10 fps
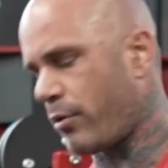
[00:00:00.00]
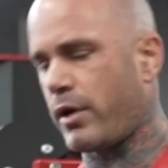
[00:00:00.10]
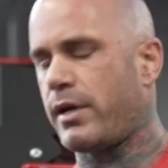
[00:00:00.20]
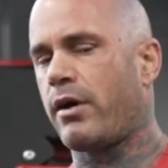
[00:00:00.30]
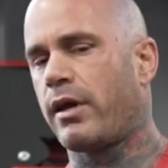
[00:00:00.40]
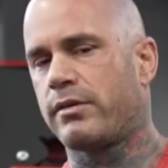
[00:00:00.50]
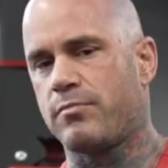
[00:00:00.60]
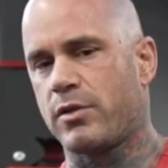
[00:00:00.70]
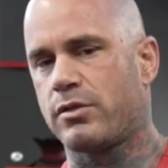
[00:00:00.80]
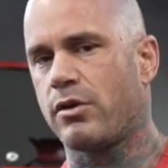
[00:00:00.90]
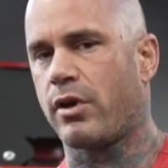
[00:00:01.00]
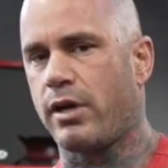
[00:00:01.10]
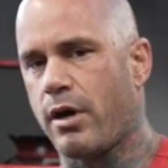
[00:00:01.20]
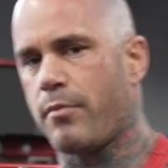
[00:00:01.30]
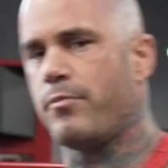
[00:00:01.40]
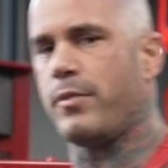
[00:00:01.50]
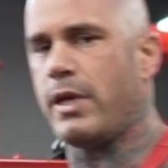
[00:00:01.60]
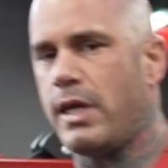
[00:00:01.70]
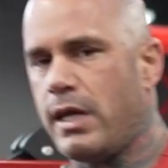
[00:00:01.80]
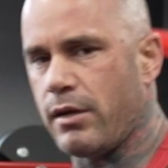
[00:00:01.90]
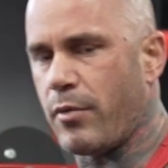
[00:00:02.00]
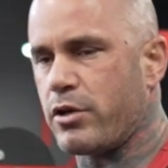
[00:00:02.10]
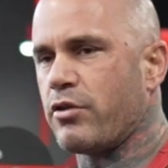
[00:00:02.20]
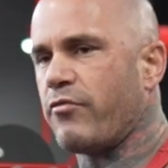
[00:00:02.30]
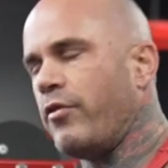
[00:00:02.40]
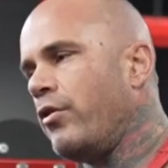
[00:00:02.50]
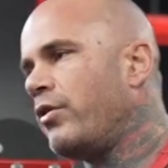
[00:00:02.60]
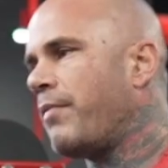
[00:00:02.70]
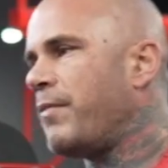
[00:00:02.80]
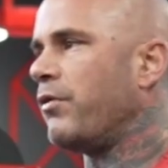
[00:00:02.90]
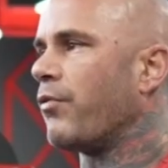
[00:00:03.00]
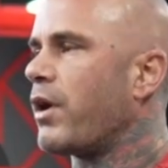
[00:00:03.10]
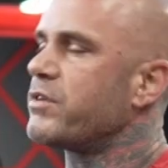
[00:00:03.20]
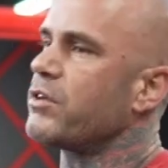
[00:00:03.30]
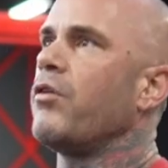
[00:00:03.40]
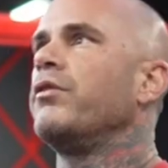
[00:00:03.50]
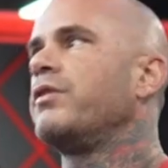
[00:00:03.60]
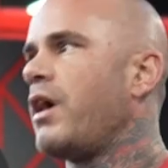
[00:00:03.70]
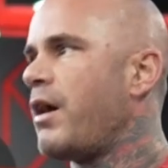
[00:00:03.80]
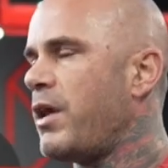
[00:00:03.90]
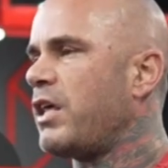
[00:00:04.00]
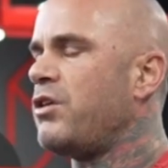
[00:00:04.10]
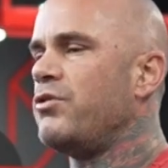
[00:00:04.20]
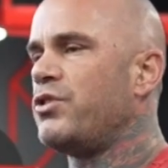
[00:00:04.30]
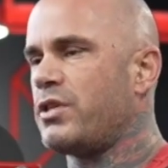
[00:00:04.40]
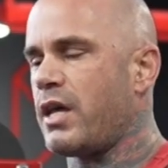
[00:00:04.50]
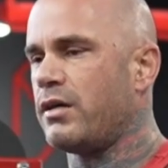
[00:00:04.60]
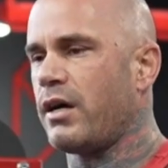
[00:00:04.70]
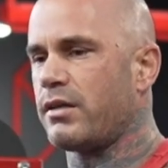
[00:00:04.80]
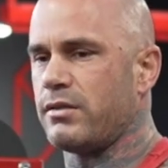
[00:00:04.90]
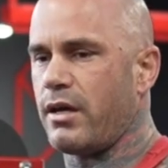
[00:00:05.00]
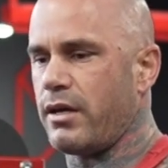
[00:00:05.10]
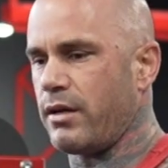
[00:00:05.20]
But right now, I guess I'm just soaking up, eating a bunch of food. I'm eating rice all the time. I had a huge steak last night.